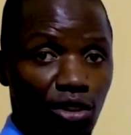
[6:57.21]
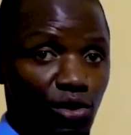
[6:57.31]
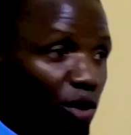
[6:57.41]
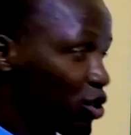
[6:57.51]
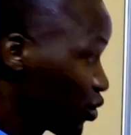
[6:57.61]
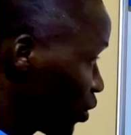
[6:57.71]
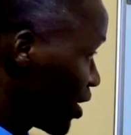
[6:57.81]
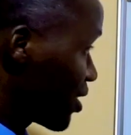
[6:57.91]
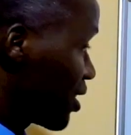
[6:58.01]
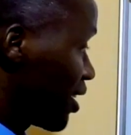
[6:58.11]
these questions
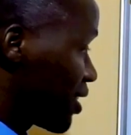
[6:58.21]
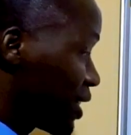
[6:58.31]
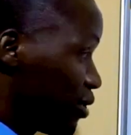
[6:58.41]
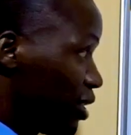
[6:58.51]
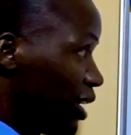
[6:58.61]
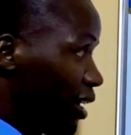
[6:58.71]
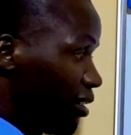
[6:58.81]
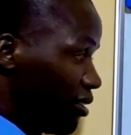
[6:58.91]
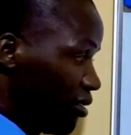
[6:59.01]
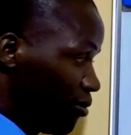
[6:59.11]
when this thing is still here,
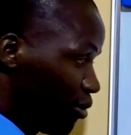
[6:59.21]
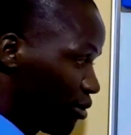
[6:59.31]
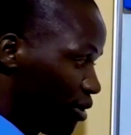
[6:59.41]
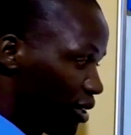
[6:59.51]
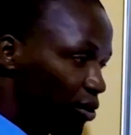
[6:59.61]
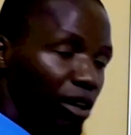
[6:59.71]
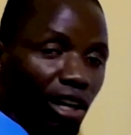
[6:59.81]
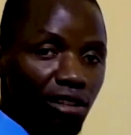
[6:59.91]
so that it